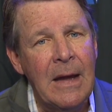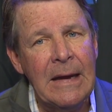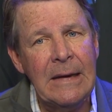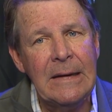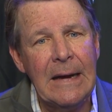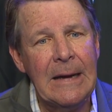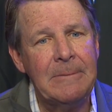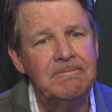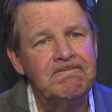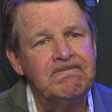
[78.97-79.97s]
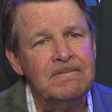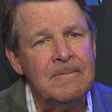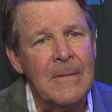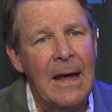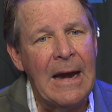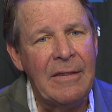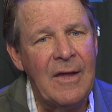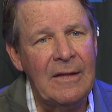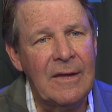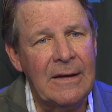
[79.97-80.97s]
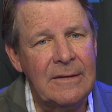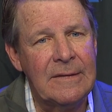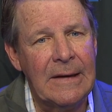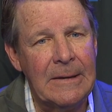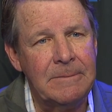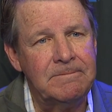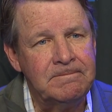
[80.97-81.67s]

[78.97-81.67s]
And, um, and I think that uh,